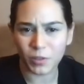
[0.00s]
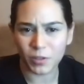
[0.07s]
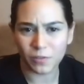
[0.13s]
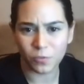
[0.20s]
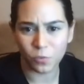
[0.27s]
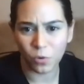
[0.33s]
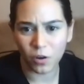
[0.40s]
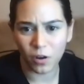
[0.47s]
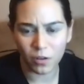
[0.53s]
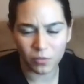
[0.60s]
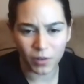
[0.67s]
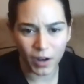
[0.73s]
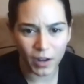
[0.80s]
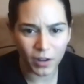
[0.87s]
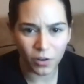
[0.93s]
before,
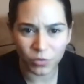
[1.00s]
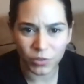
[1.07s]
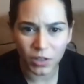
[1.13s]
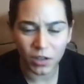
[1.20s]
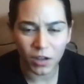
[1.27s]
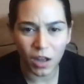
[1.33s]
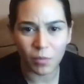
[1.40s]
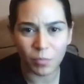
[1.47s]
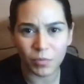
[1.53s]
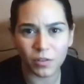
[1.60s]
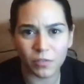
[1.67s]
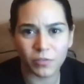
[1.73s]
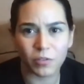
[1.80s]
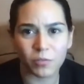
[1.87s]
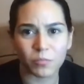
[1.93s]
right? Only a couple
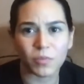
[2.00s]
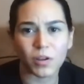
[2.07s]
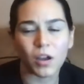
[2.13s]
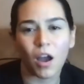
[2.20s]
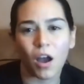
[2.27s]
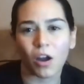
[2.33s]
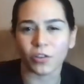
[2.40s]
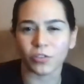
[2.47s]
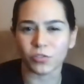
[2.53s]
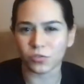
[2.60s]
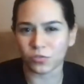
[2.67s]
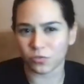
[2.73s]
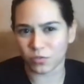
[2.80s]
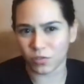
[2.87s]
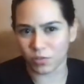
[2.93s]
of them are
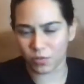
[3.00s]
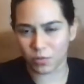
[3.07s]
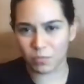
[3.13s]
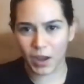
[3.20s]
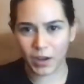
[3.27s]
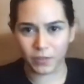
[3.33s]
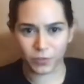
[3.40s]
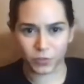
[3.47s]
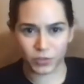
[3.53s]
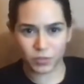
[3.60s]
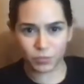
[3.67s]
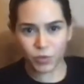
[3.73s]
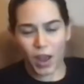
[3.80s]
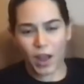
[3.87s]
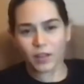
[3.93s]
new. You know, the mindfulness
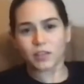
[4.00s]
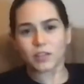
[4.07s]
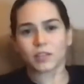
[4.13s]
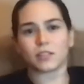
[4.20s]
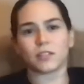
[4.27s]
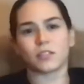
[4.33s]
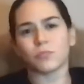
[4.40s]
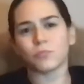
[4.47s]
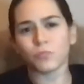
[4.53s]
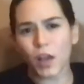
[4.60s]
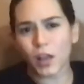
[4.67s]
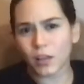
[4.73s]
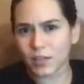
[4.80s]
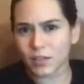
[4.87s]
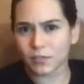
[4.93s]
practice is
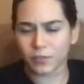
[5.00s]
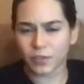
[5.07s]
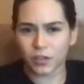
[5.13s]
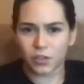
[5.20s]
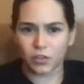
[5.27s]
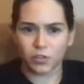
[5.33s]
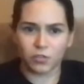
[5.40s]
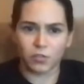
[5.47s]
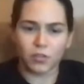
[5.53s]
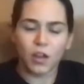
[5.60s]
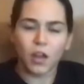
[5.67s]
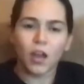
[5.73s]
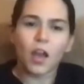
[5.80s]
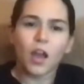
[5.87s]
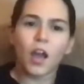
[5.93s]
relatively new.
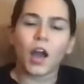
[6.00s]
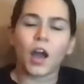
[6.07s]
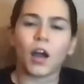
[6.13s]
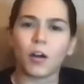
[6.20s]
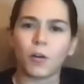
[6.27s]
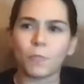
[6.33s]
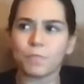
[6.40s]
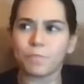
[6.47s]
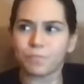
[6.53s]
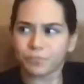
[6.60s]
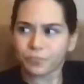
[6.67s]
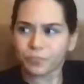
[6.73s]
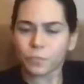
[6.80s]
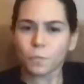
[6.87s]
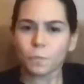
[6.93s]
Um,
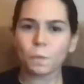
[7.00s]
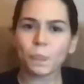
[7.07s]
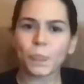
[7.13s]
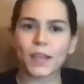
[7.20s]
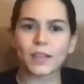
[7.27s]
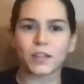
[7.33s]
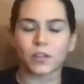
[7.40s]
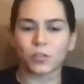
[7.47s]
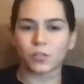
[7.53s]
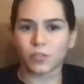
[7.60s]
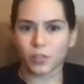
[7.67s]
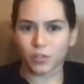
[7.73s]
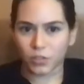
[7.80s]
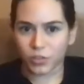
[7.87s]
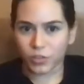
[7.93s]
you know,
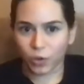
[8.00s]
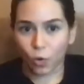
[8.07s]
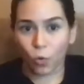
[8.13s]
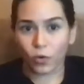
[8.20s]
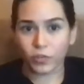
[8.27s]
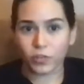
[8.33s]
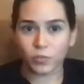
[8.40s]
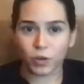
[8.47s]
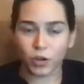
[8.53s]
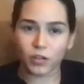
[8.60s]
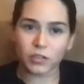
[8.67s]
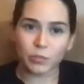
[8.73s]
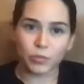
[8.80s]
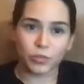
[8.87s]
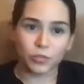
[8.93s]
the the coursework,
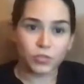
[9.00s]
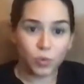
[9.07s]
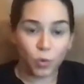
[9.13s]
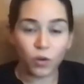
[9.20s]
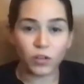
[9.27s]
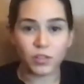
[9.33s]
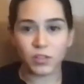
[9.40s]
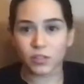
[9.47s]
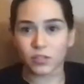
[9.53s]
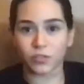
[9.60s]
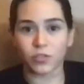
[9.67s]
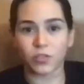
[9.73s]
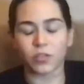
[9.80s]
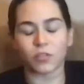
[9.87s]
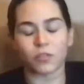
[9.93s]
some of those courses are
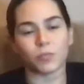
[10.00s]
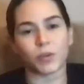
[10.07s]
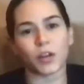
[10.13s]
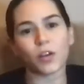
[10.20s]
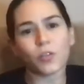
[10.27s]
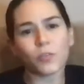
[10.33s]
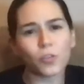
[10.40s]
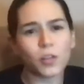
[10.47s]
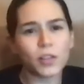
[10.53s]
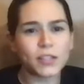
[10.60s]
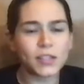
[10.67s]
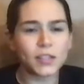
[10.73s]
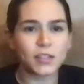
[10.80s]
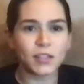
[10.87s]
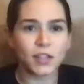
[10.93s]
new, but overall it's
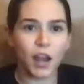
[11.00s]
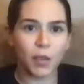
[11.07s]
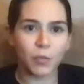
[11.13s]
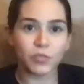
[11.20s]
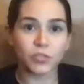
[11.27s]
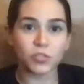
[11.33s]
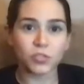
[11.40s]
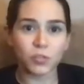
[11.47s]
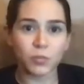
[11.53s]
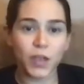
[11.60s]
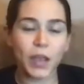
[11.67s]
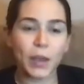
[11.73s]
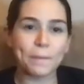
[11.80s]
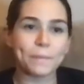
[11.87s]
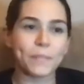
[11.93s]
things that I was
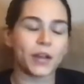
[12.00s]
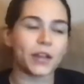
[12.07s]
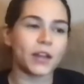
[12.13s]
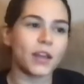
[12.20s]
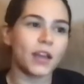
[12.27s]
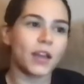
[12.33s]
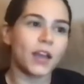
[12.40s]
doing, but